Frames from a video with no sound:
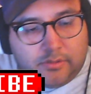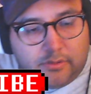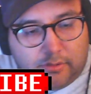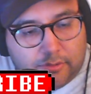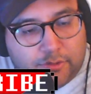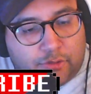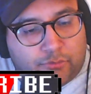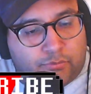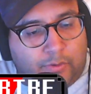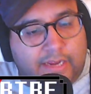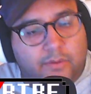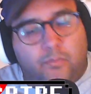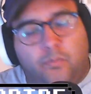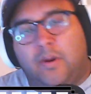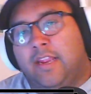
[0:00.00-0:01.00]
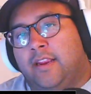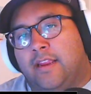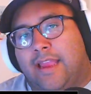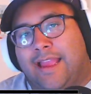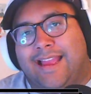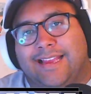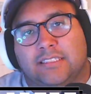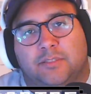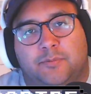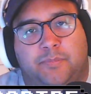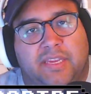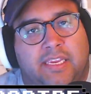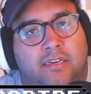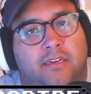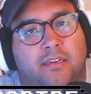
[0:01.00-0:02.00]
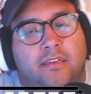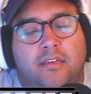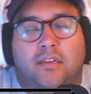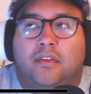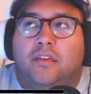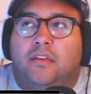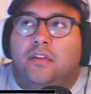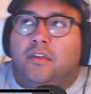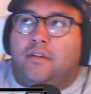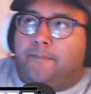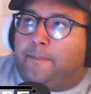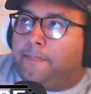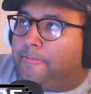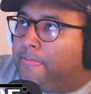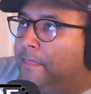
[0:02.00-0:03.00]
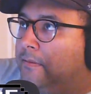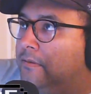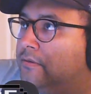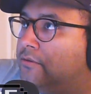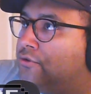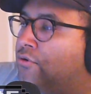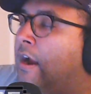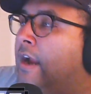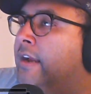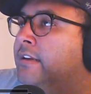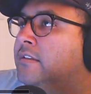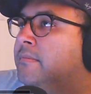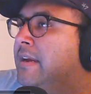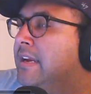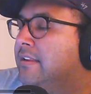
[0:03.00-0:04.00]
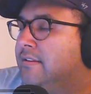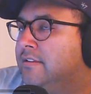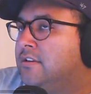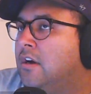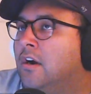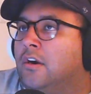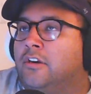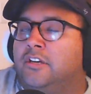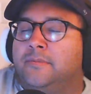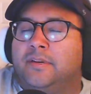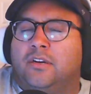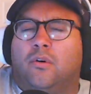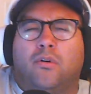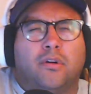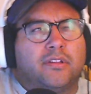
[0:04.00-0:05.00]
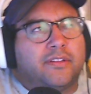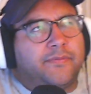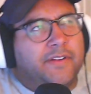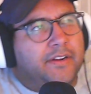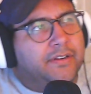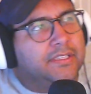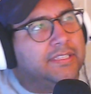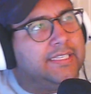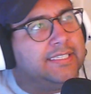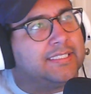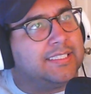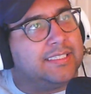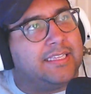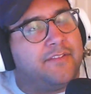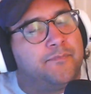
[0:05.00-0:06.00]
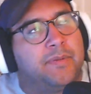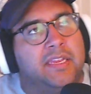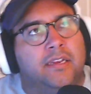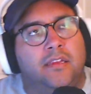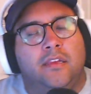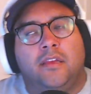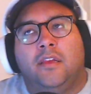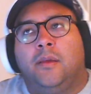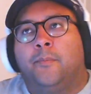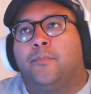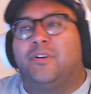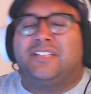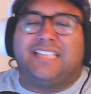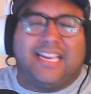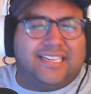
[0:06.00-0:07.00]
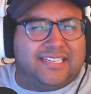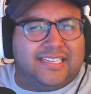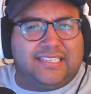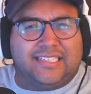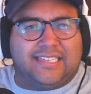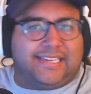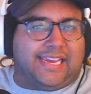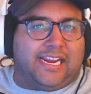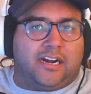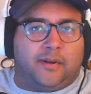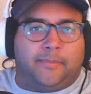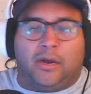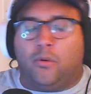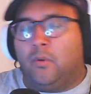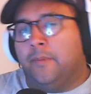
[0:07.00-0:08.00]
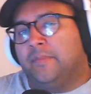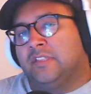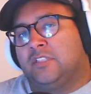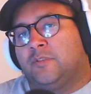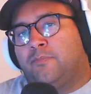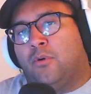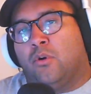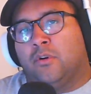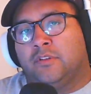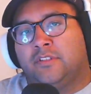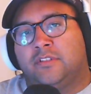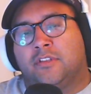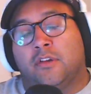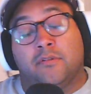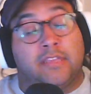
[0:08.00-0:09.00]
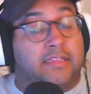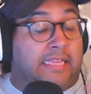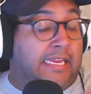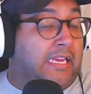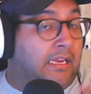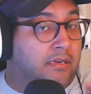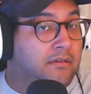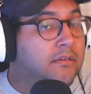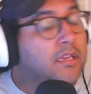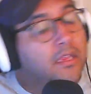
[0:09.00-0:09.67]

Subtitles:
the right wing has been trying to make this argument, or at the very least, they've been pretending to care about women's sports so that they can,